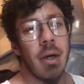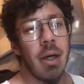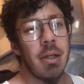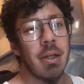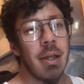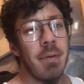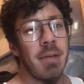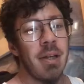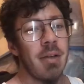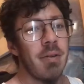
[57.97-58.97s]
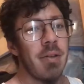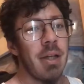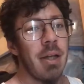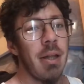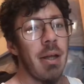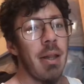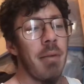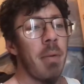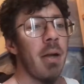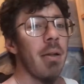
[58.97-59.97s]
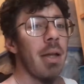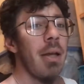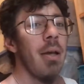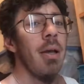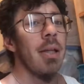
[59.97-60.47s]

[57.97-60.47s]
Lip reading: I just thought that was an interesting. And then apparently